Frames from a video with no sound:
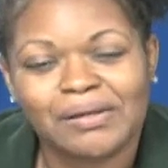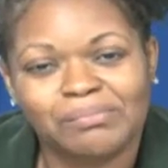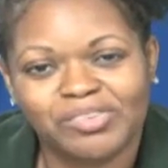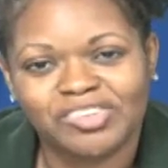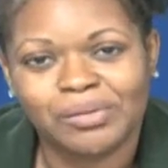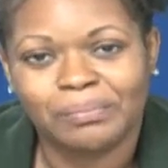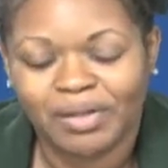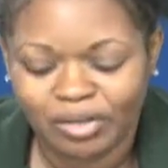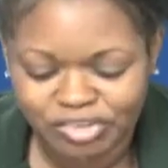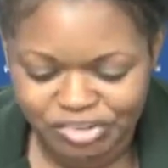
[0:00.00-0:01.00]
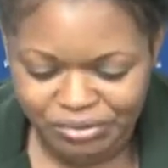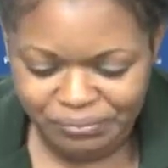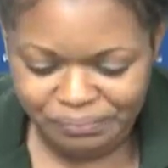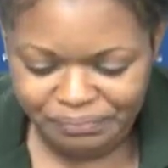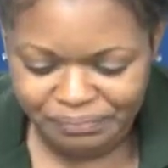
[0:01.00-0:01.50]
Bridget
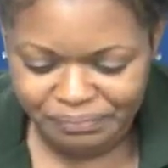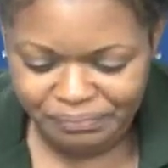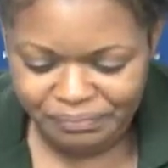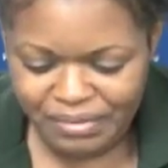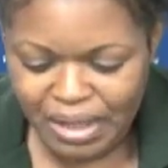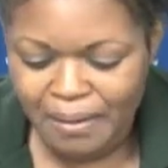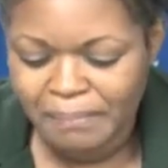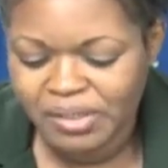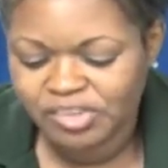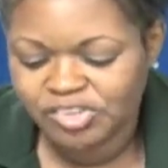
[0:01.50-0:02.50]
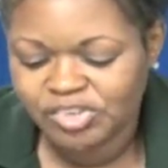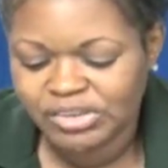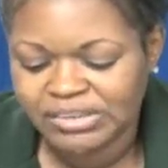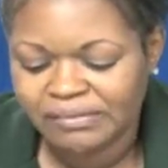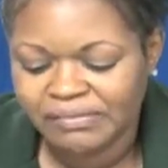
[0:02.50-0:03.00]
Blosher
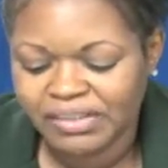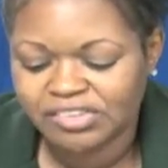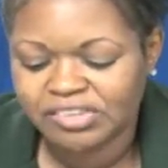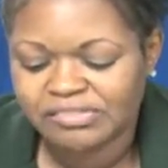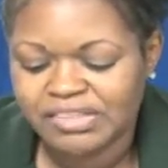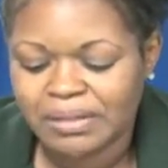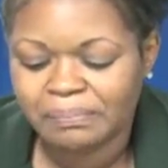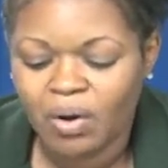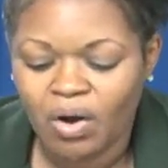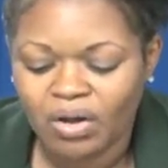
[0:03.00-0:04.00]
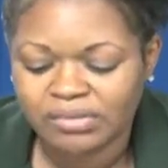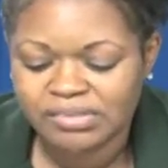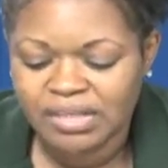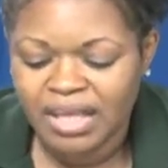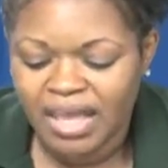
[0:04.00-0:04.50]
ministered in the village of St.
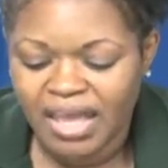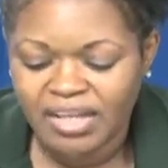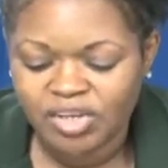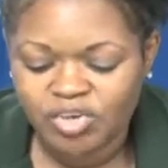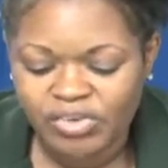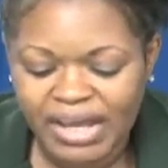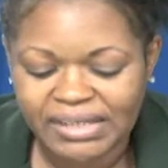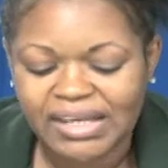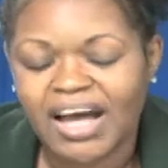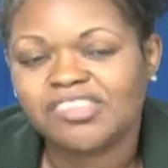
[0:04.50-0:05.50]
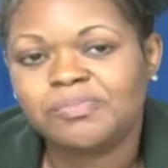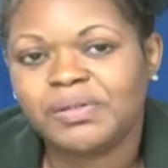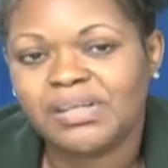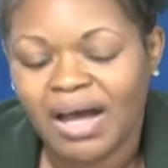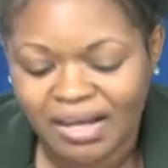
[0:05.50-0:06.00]
Paul's in a grand
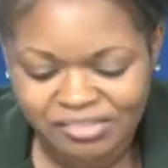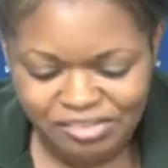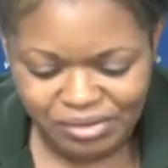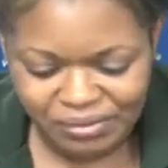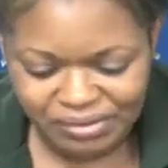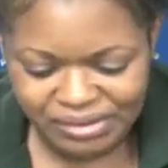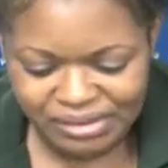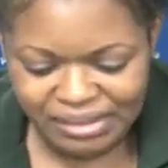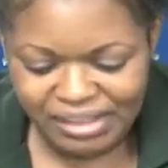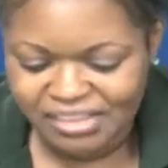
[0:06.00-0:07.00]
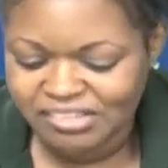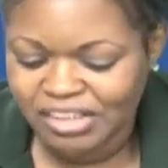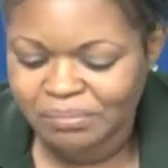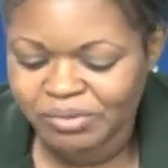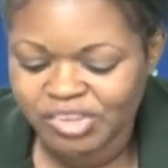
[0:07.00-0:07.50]
gospel concert in
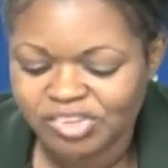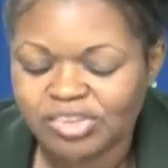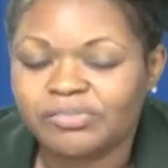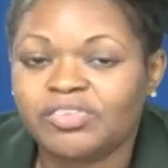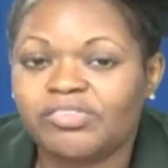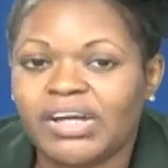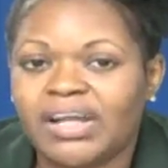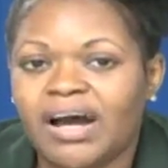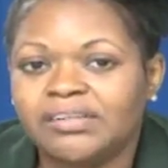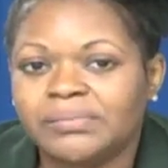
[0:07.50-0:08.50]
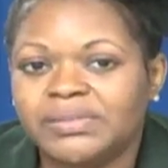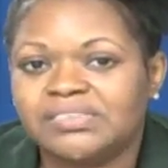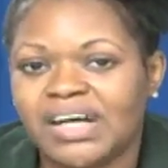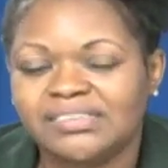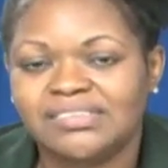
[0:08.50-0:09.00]
celebration of the Right Honorable
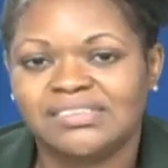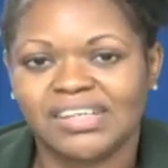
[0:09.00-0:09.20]
Dr.